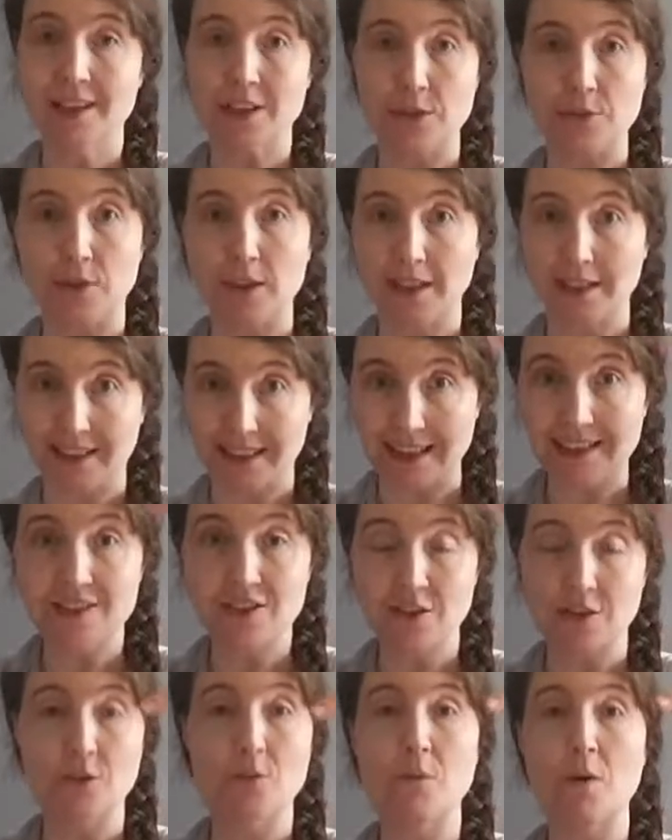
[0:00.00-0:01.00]
You can
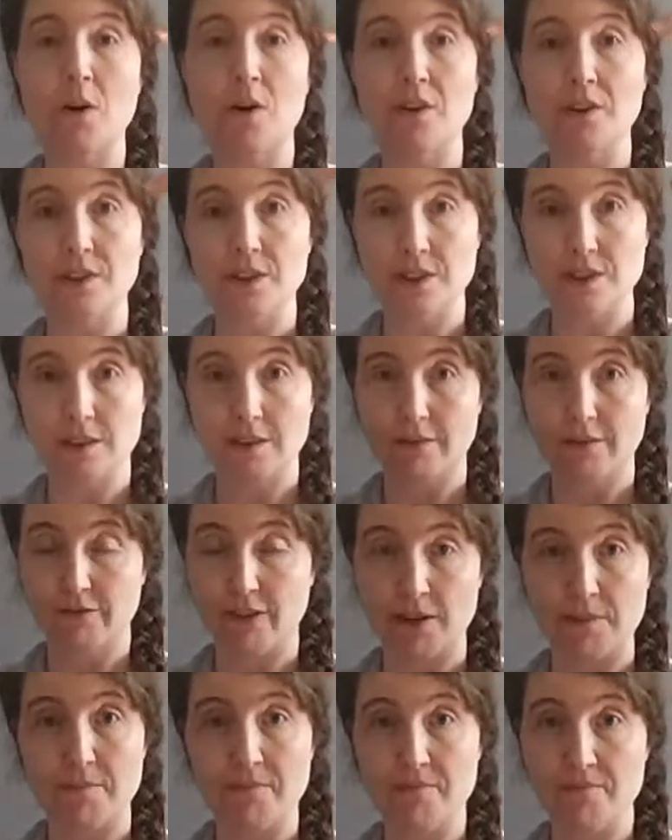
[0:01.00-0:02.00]
get to the walls
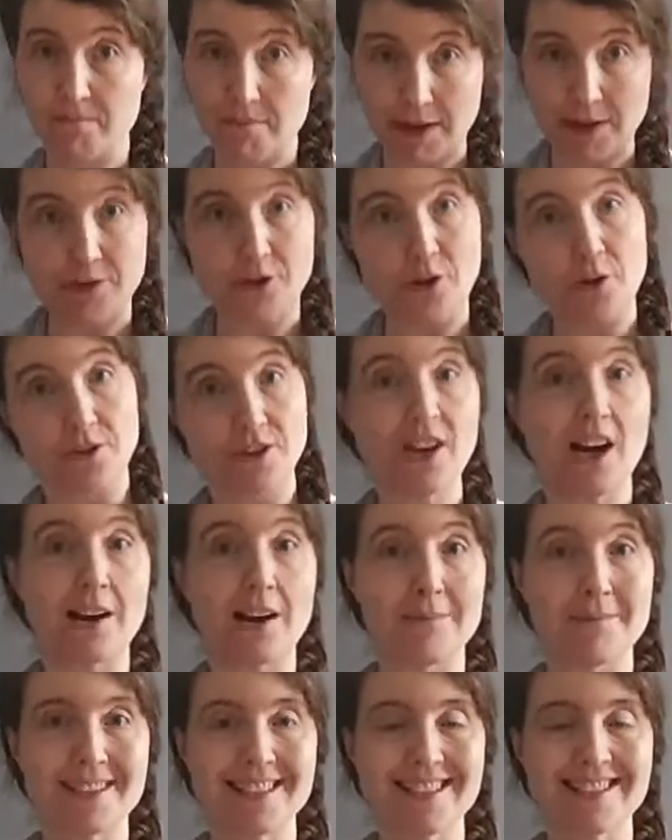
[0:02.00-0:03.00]
from metro
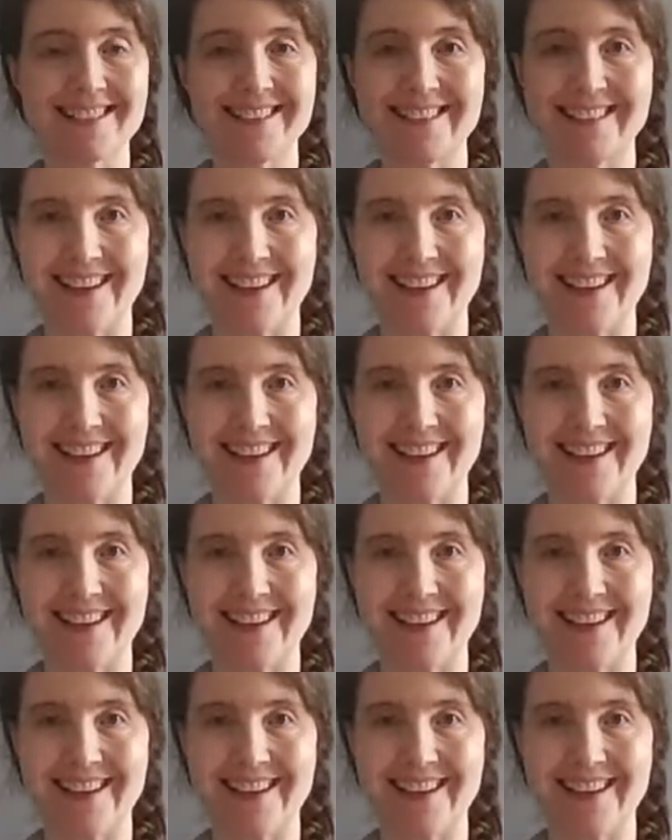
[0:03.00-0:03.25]
stops.